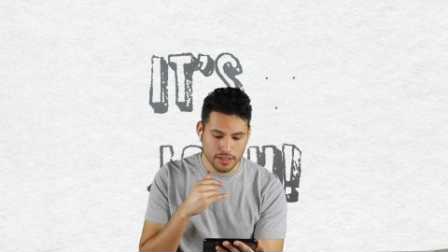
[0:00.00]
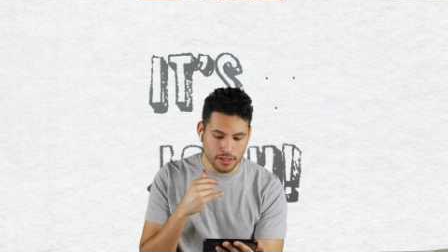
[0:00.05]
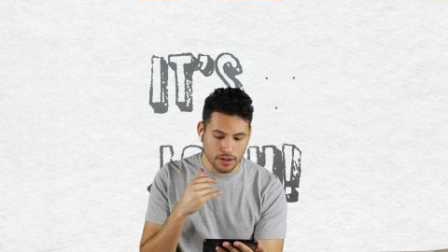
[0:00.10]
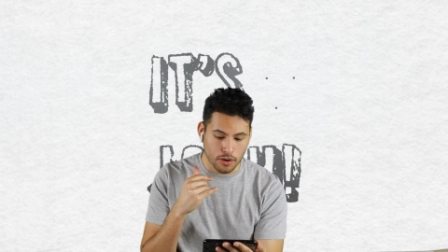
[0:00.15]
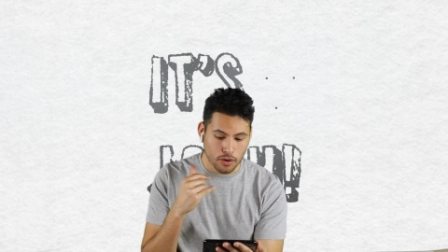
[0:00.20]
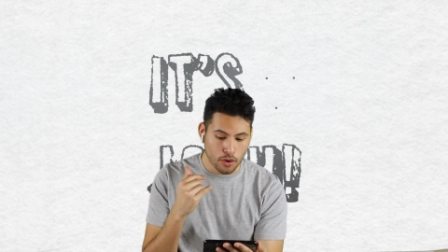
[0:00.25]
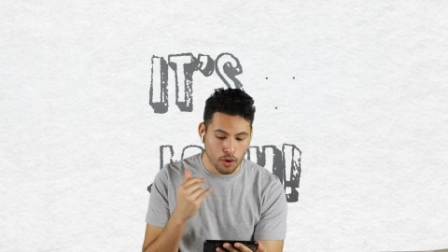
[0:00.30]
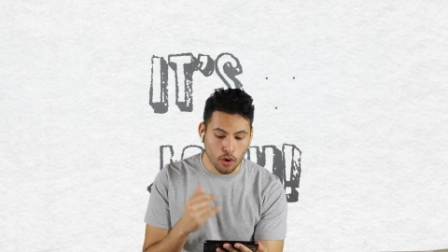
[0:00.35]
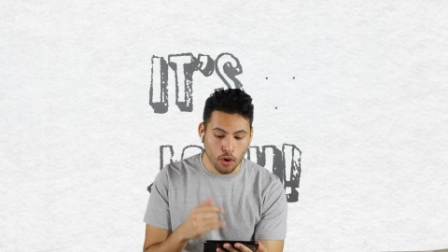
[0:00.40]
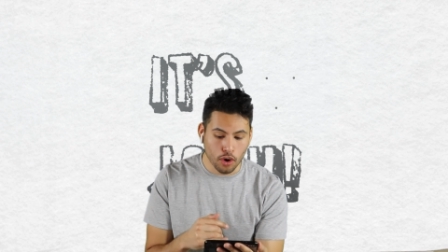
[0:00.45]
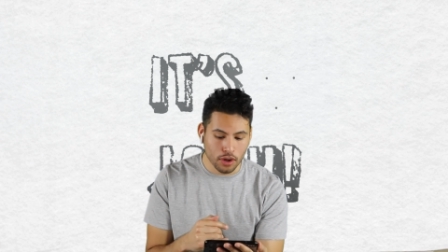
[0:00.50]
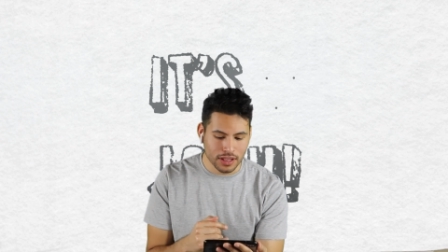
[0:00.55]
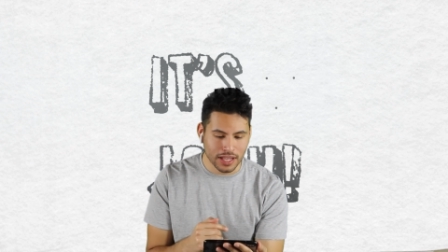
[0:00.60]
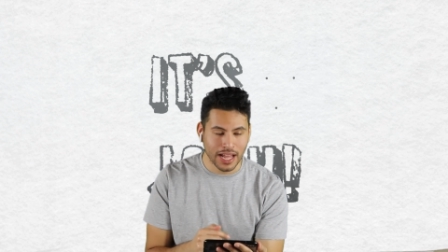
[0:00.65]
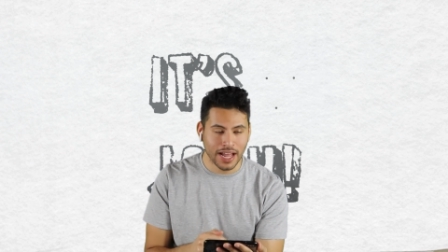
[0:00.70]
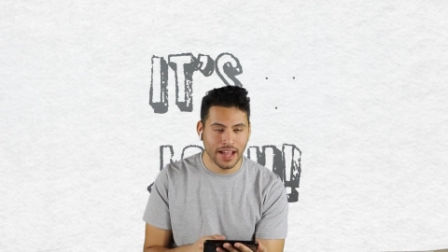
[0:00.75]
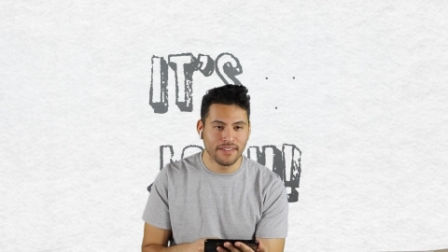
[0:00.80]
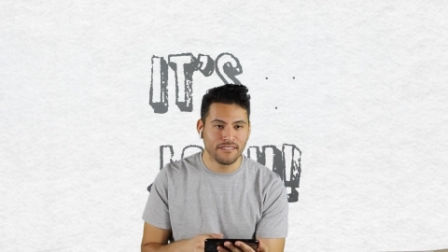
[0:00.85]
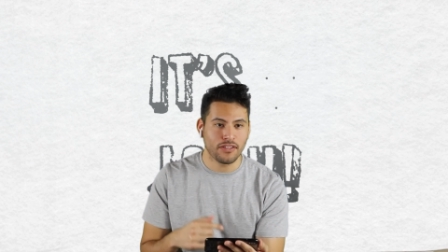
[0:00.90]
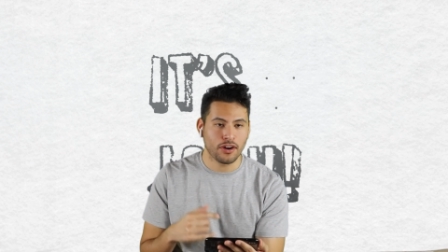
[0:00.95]
her whole
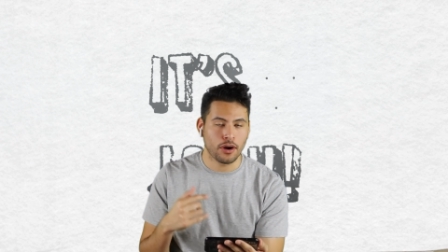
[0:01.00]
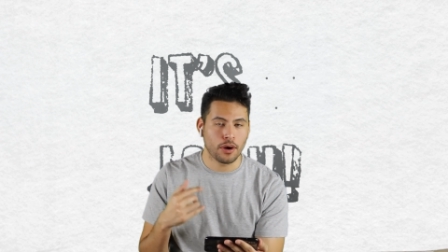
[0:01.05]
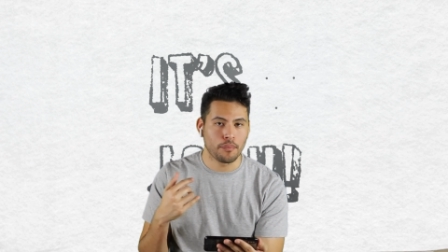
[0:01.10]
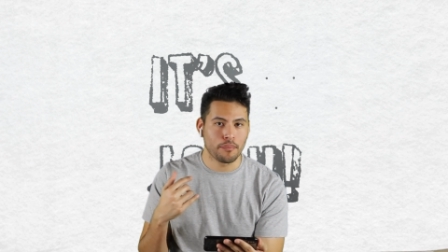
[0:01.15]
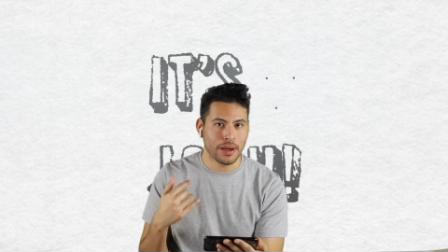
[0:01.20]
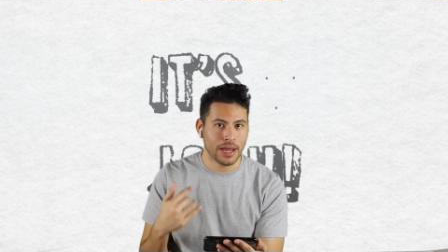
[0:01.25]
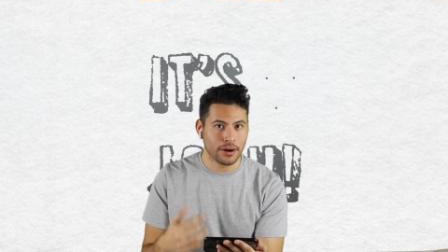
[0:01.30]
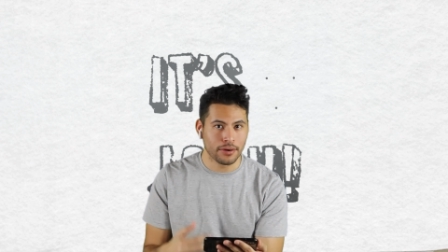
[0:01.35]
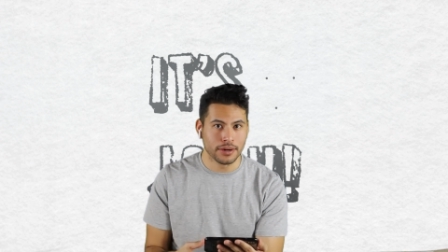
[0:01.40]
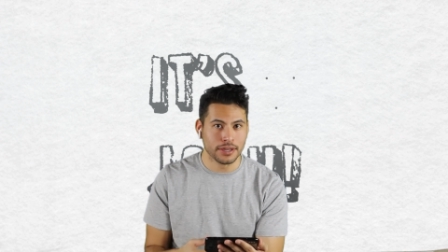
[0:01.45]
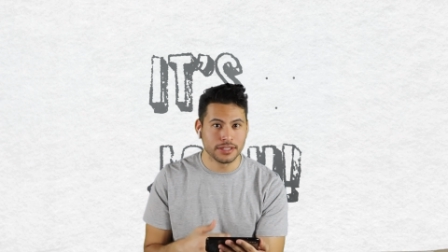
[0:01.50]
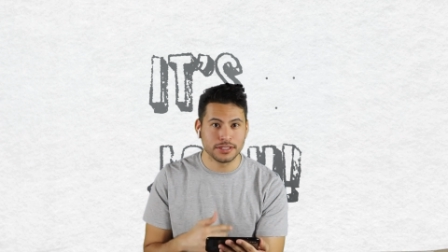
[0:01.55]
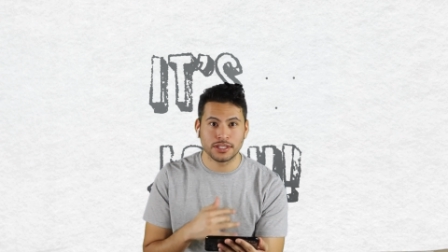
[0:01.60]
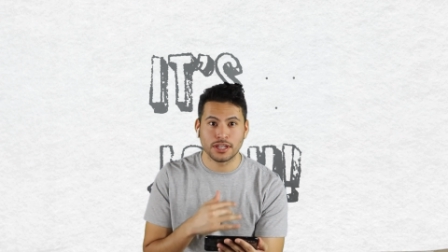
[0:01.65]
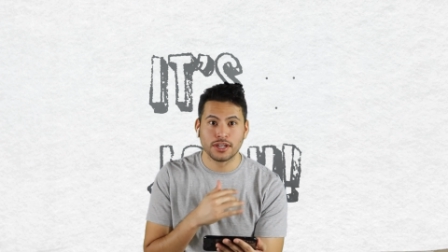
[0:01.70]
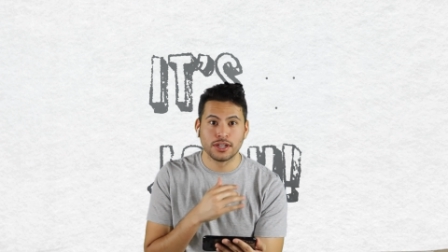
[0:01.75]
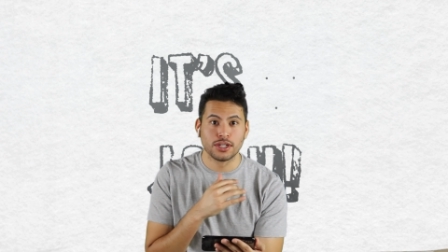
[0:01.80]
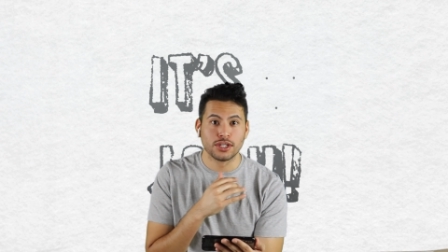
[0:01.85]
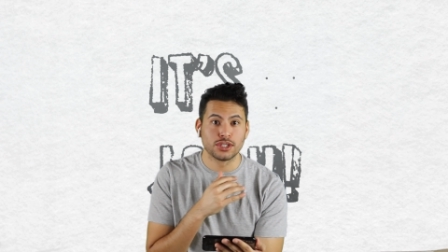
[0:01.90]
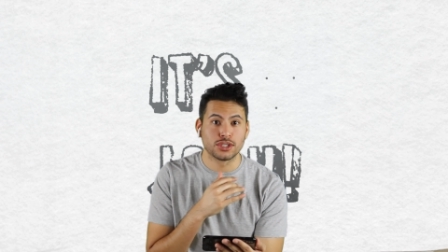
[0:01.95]
life, her parents
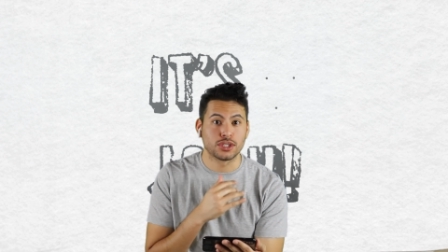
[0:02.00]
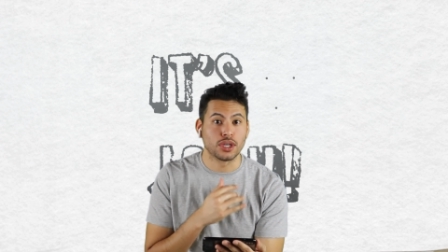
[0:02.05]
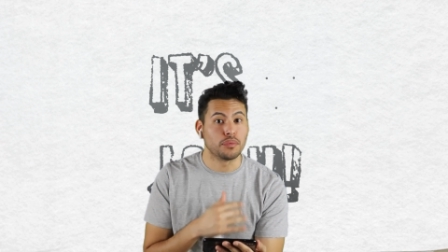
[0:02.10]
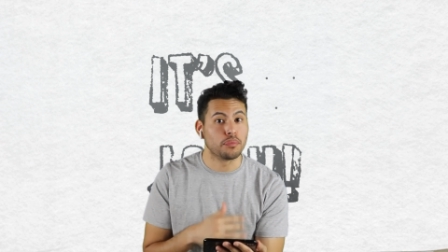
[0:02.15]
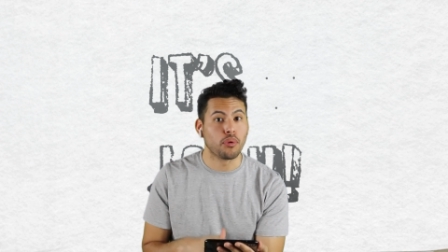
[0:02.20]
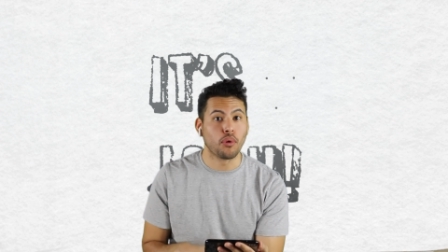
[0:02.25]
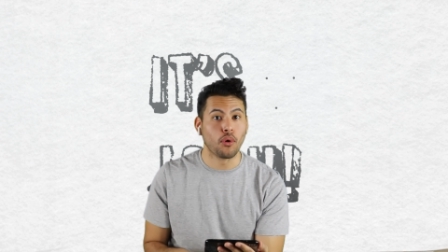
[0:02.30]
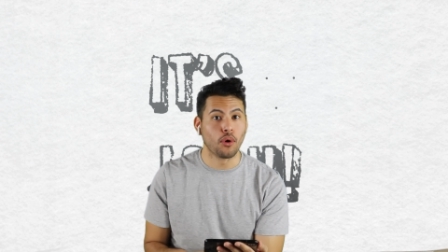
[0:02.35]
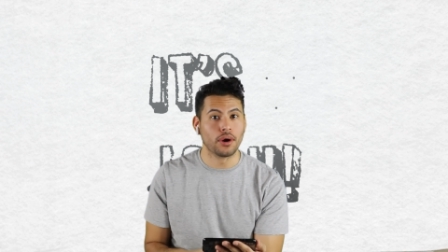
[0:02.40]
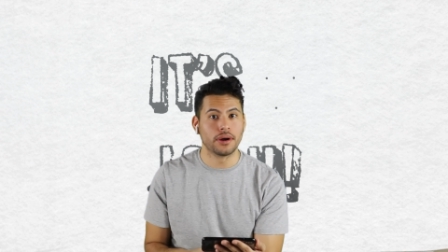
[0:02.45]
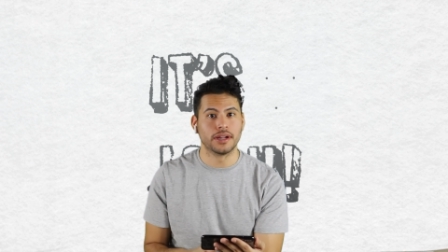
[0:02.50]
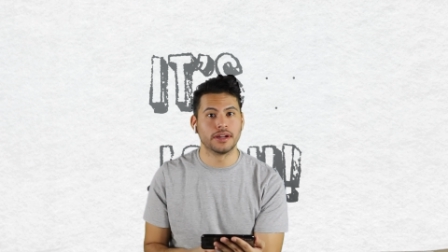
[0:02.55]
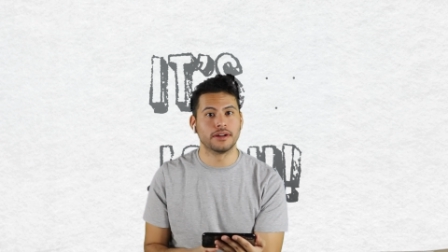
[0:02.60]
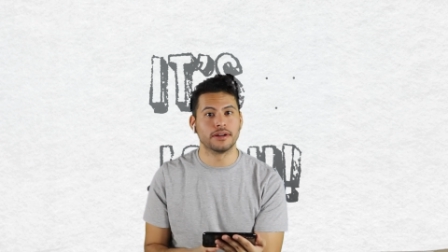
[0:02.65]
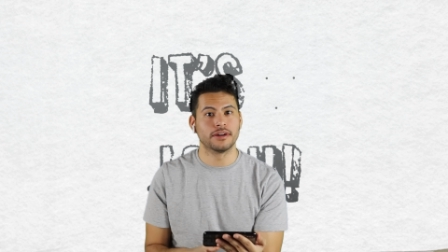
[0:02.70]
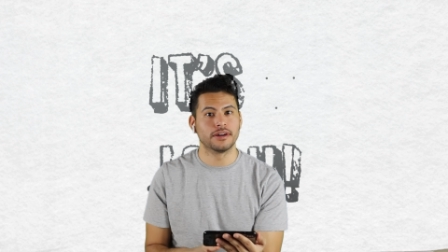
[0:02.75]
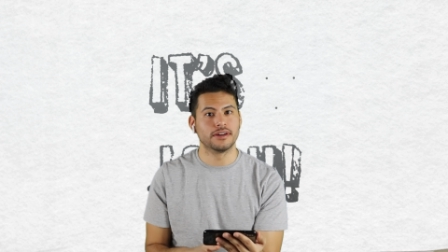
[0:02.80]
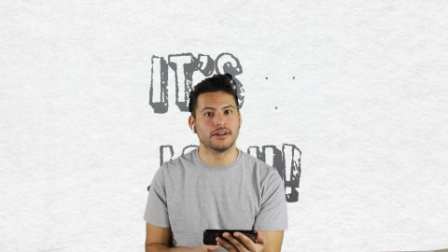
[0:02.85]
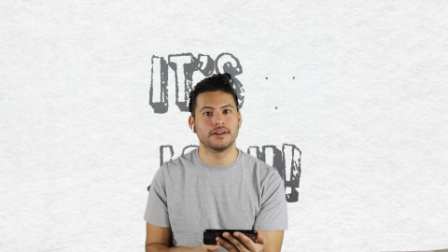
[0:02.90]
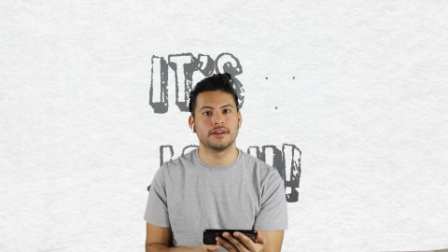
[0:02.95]

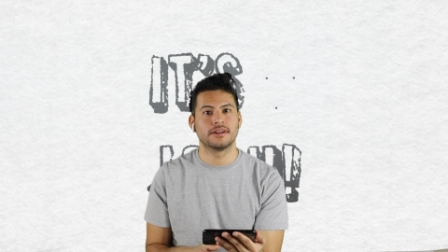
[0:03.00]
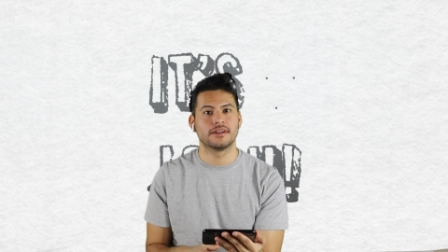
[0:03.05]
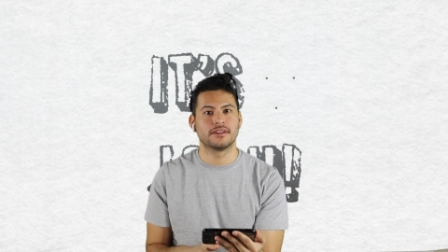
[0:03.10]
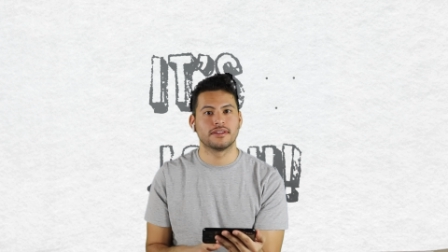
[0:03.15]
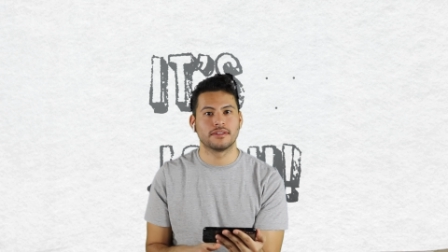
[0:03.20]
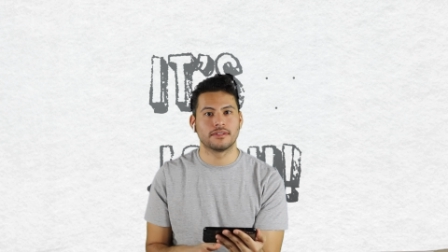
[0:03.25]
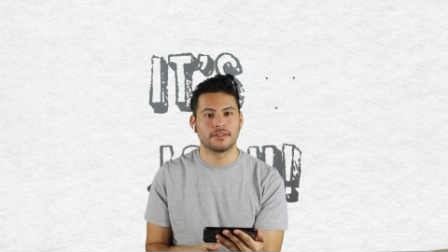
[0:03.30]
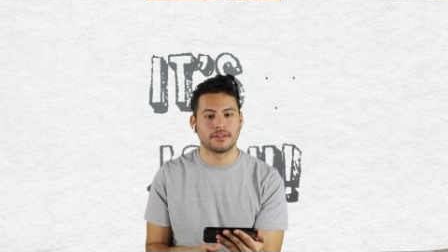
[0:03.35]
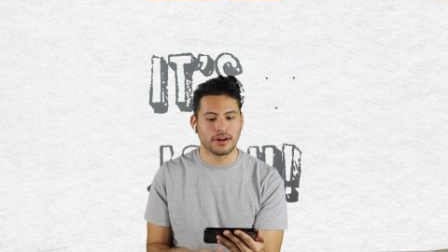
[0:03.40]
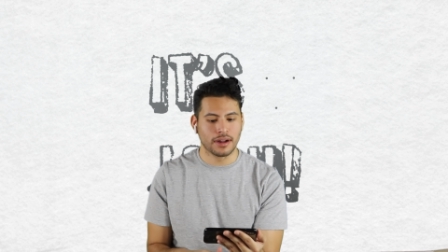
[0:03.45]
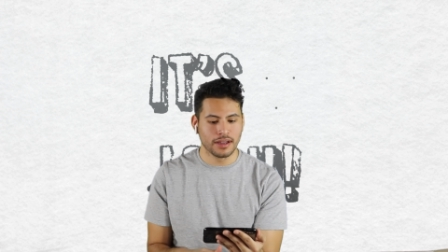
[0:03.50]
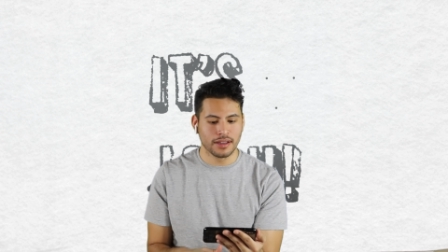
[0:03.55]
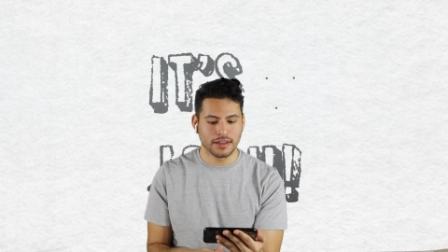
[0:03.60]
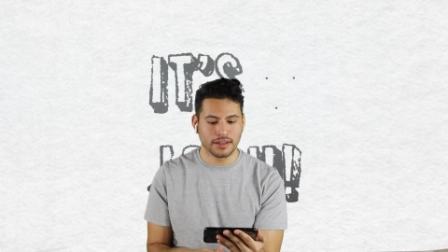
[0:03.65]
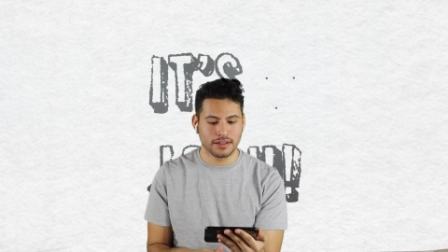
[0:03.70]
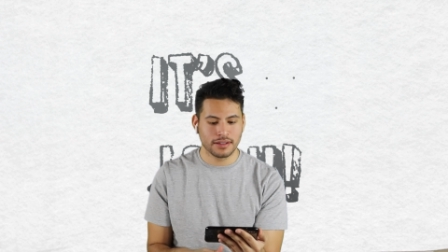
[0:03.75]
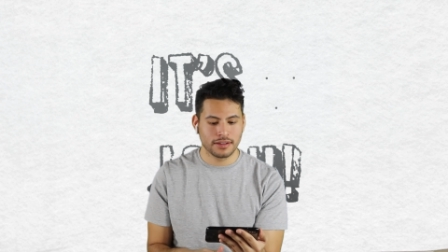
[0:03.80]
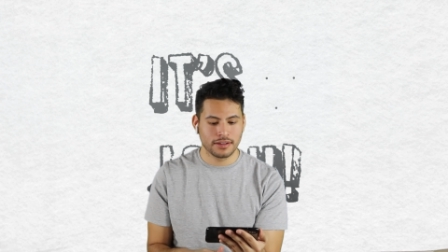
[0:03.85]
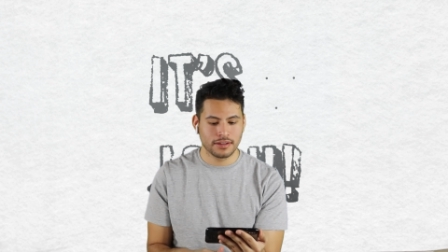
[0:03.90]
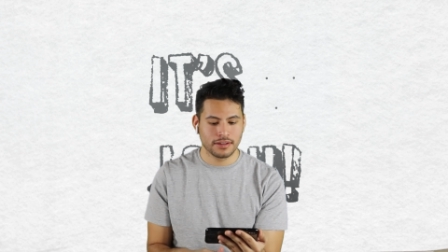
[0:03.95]
supported her, right?